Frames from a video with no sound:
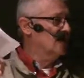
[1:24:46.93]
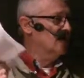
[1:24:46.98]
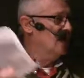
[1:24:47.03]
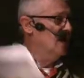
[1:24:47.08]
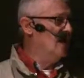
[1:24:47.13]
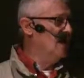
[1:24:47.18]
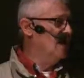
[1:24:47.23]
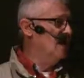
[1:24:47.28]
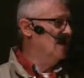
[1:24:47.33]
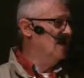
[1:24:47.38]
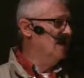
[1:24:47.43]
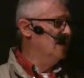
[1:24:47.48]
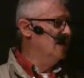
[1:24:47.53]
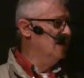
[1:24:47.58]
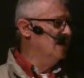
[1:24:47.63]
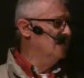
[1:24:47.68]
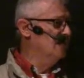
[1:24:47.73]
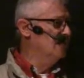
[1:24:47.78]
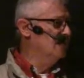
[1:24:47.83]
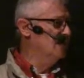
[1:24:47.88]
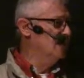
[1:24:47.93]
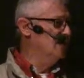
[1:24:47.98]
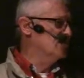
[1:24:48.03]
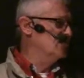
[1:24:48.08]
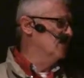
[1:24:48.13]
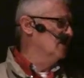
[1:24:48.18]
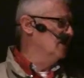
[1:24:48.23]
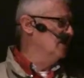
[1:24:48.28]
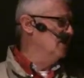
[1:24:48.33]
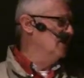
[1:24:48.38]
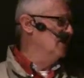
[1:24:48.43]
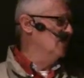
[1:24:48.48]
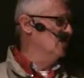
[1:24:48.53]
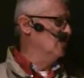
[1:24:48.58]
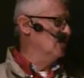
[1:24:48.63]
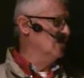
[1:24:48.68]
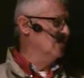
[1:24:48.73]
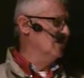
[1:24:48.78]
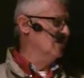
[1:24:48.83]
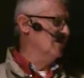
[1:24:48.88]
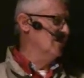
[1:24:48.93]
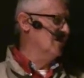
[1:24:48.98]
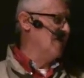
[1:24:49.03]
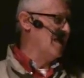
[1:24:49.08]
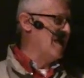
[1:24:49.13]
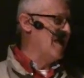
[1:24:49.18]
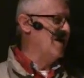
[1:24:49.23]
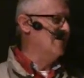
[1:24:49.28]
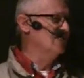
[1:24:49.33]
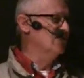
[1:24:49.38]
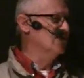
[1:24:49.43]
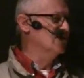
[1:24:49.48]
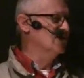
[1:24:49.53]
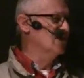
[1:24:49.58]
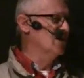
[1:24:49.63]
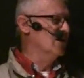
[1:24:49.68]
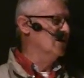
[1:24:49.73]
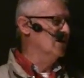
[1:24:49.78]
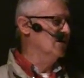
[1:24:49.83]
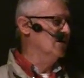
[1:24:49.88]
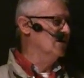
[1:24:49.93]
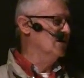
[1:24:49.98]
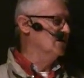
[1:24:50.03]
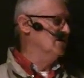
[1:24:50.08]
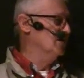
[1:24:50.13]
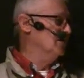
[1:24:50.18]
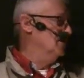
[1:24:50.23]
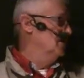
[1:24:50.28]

and um, it's really the only thing that I have designed that,